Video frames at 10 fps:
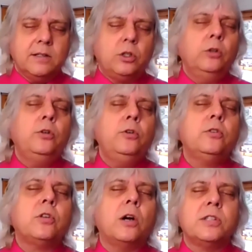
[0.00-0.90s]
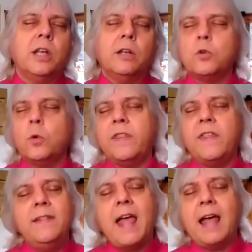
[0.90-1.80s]
to lose ourselves
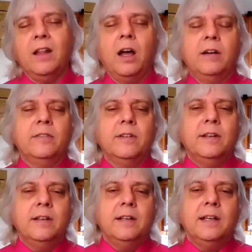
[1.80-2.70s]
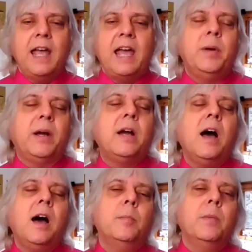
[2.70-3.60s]
within that love and
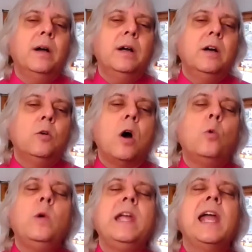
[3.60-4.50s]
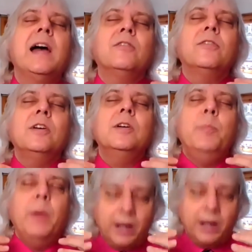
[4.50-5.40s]
become what we have
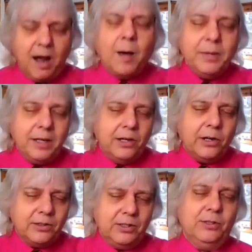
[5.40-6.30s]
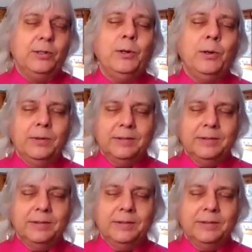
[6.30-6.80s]
become here to do.